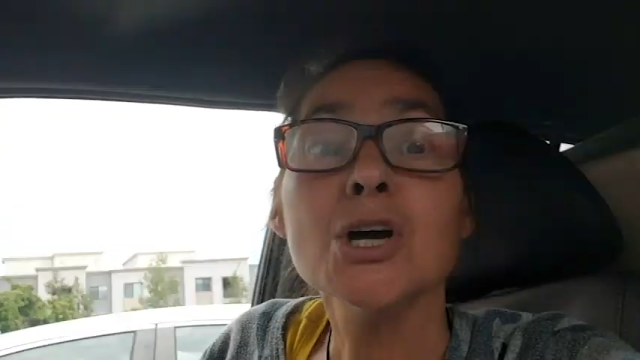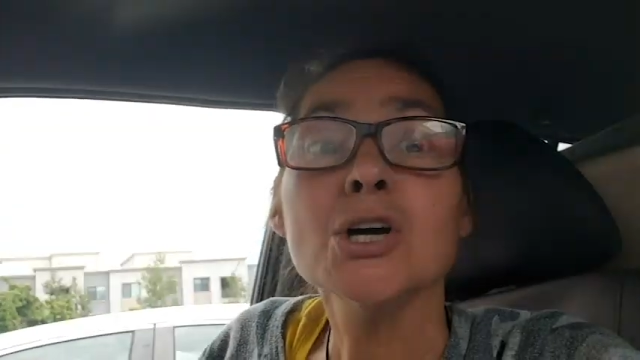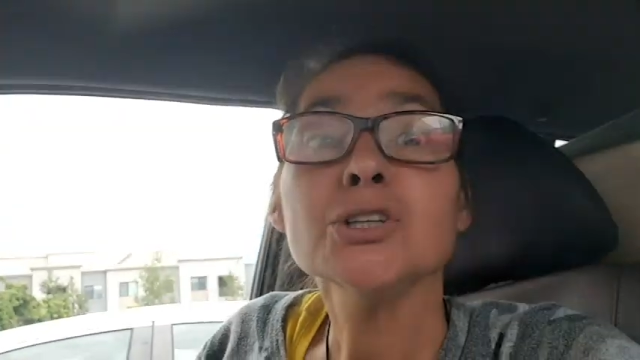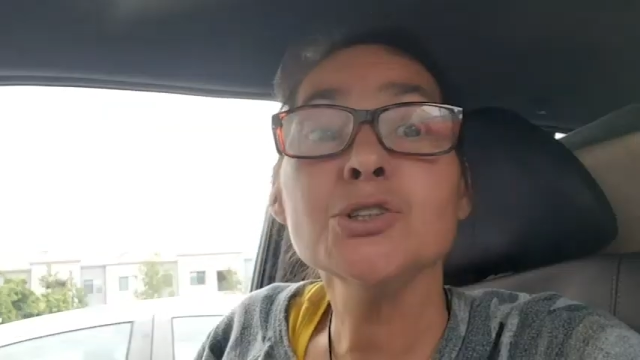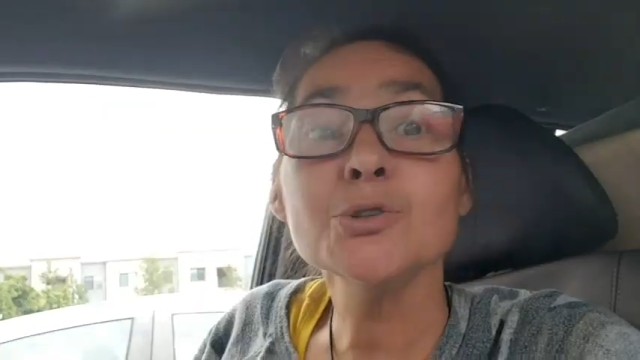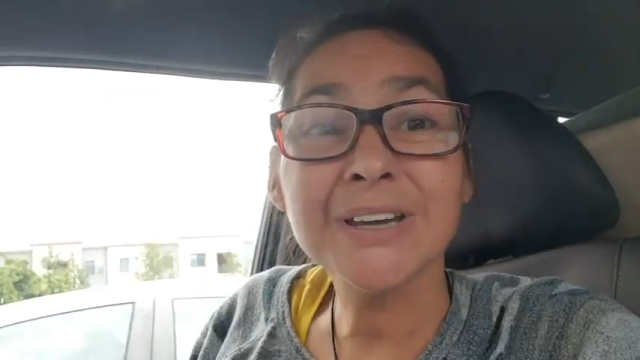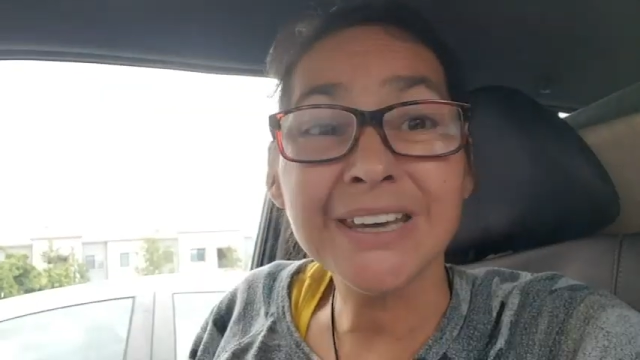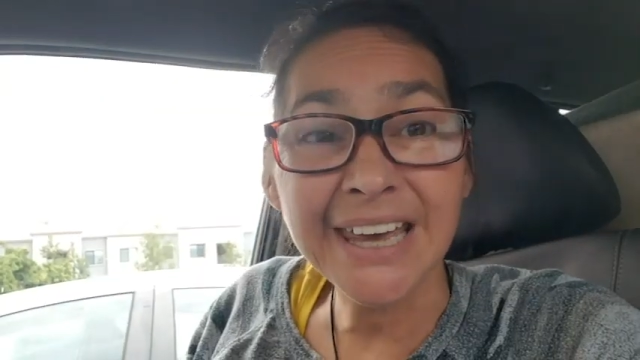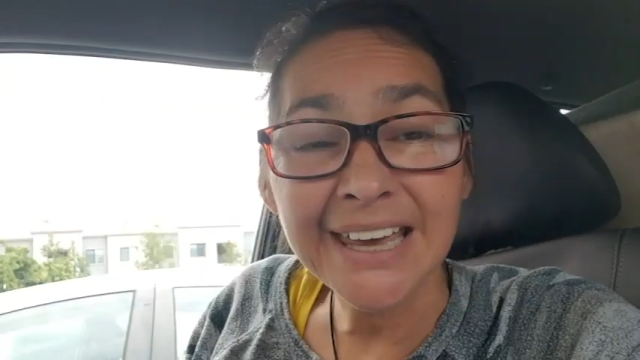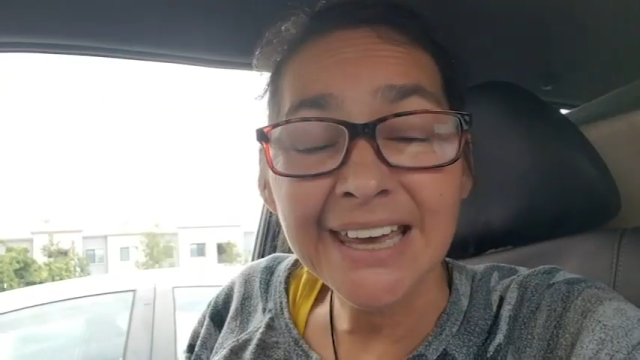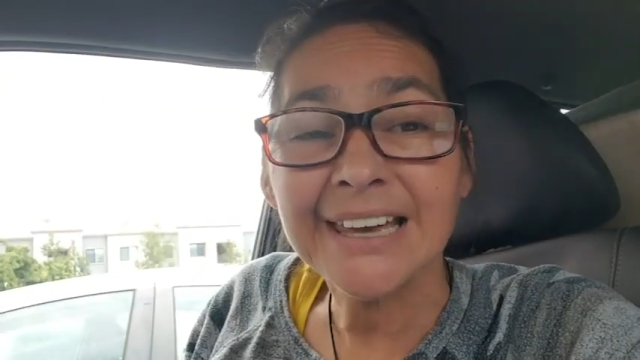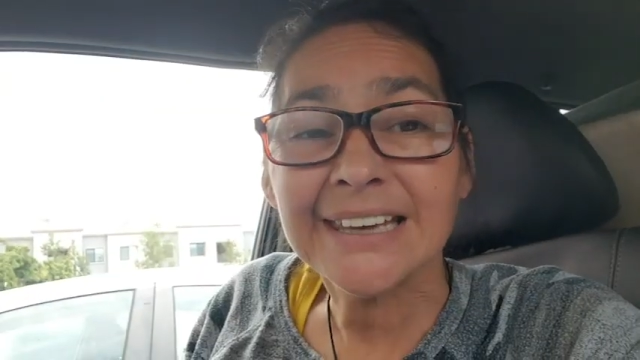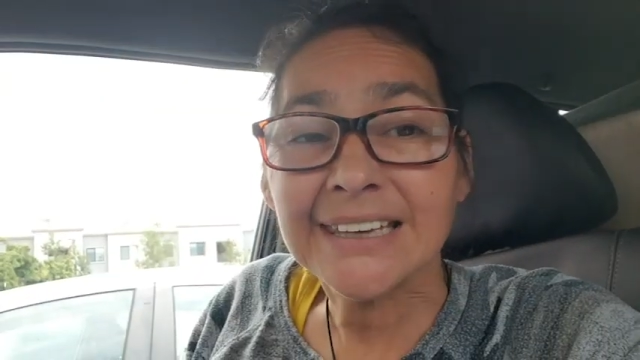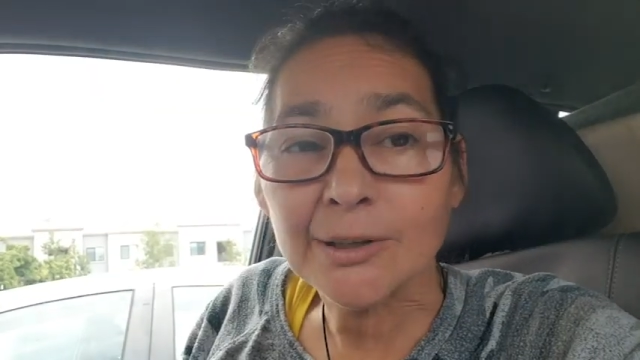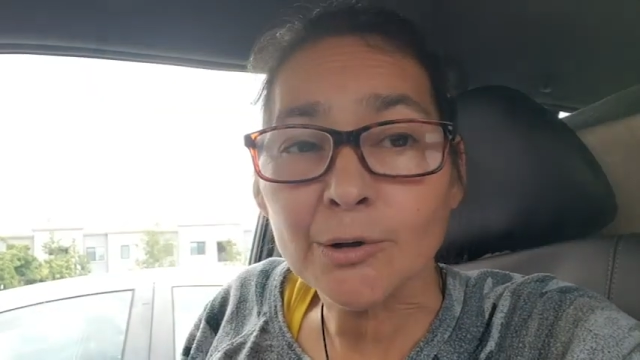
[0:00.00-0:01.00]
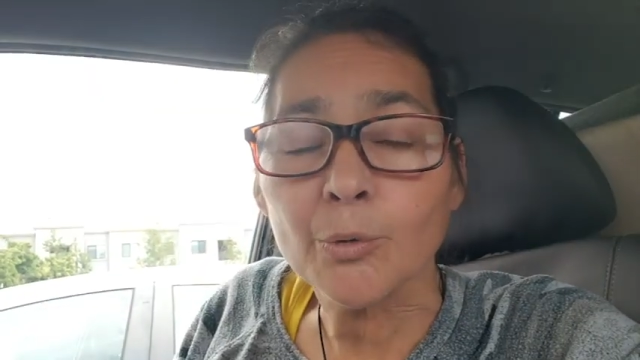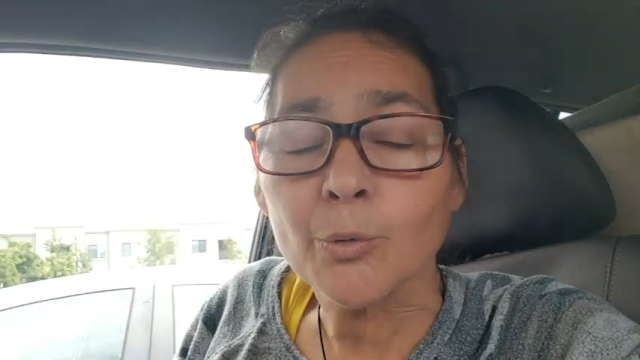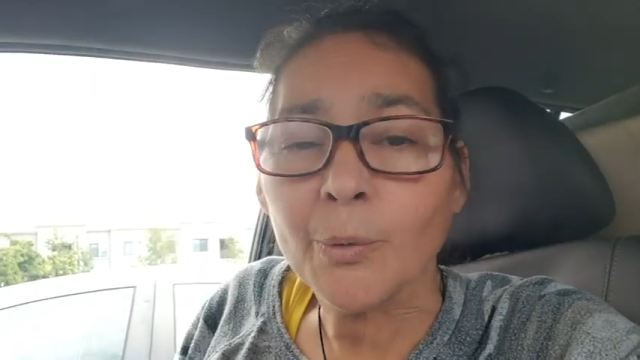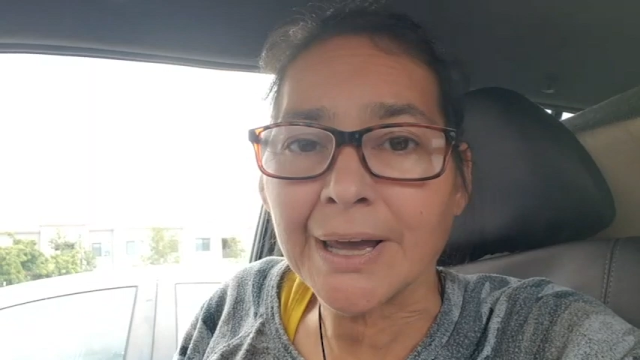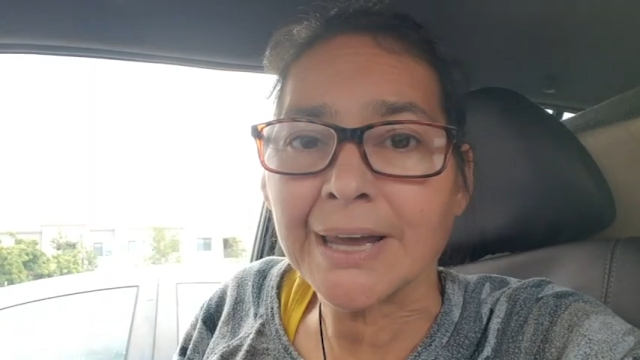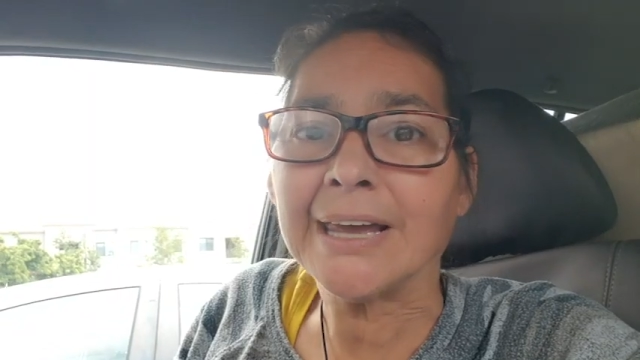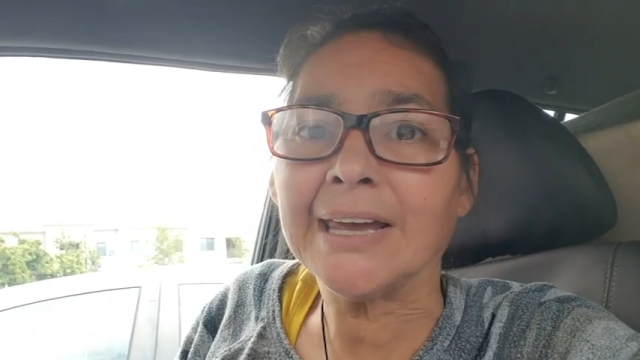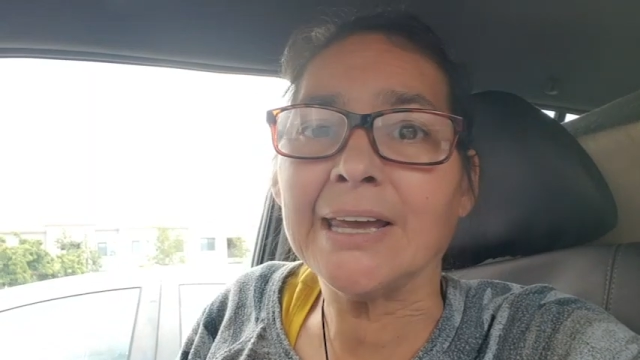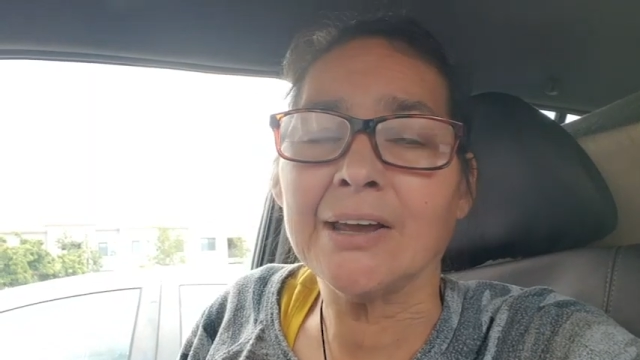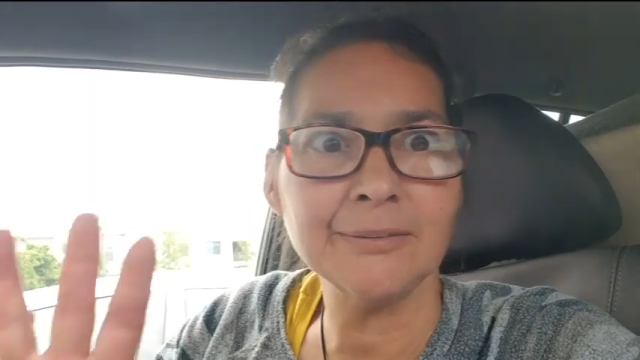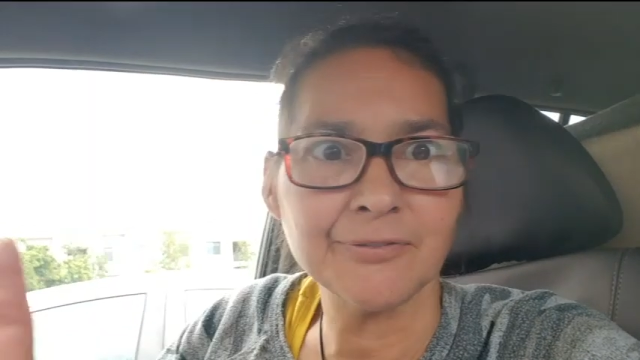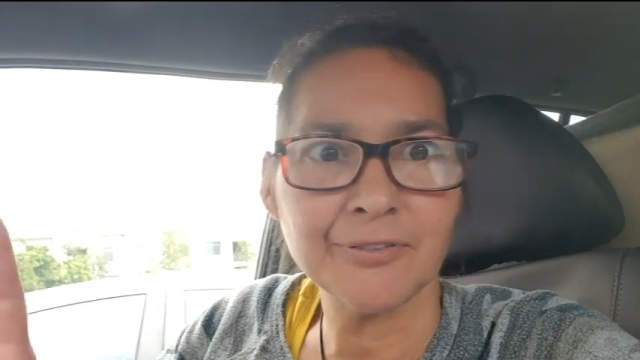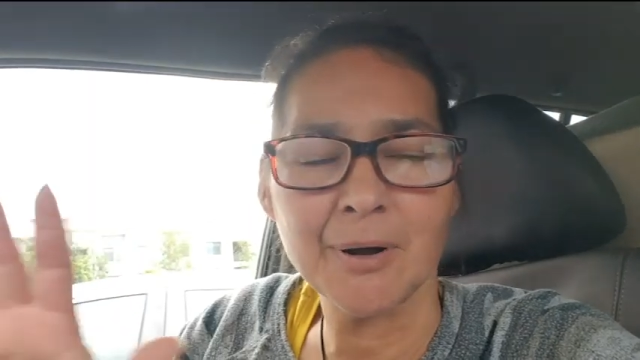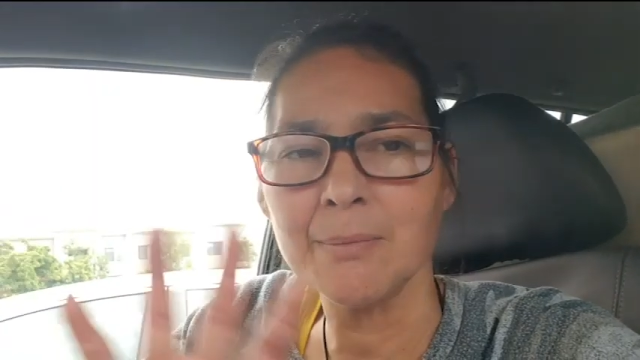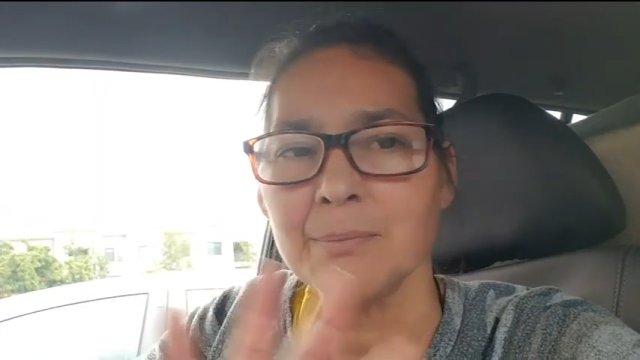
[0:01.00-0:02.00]
You can't get away
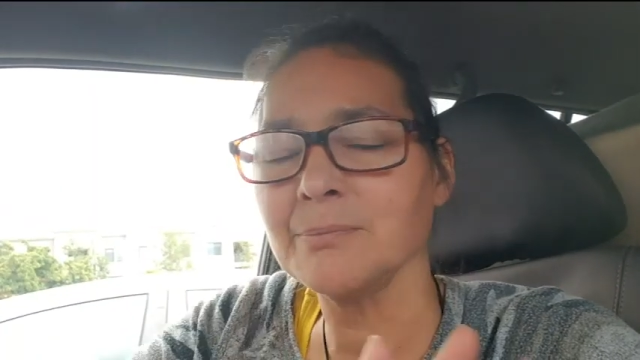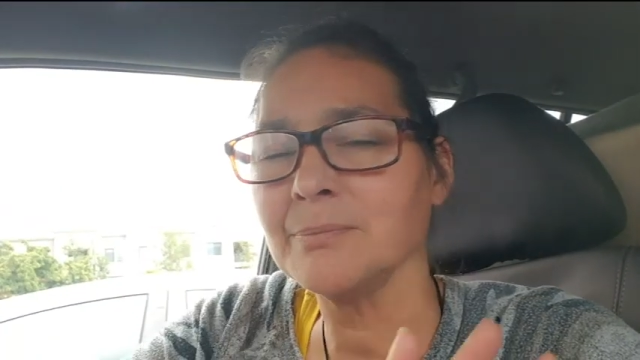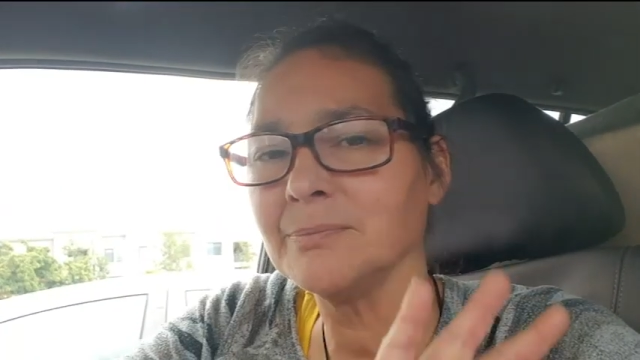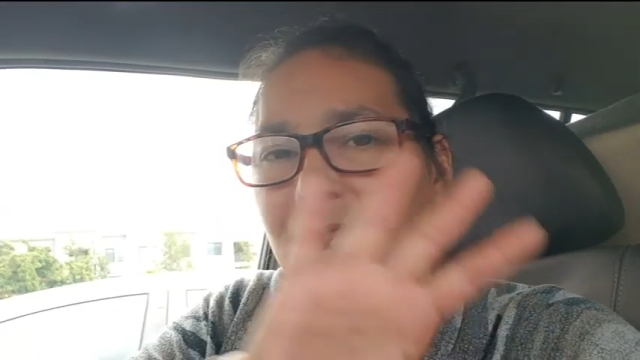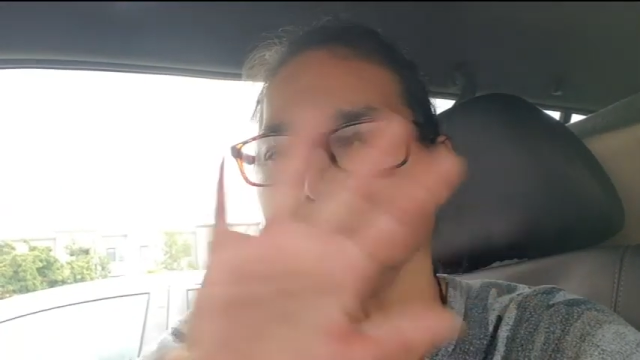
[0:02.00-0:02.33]
from